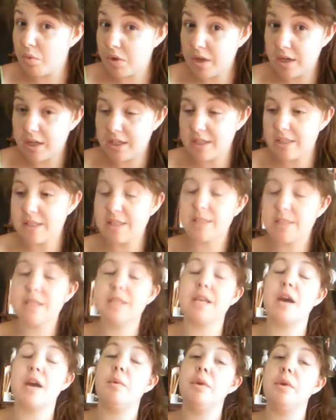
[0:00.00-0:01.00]

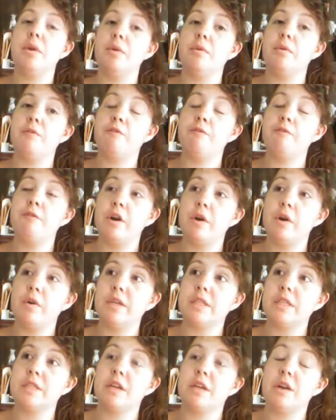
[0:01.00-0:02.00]
ones that we
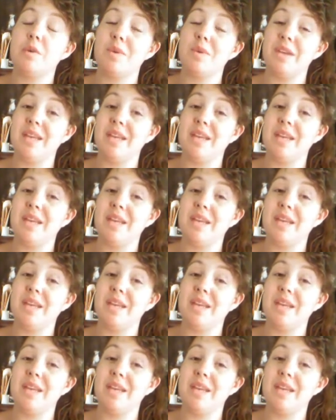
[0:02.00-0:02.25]
focus on.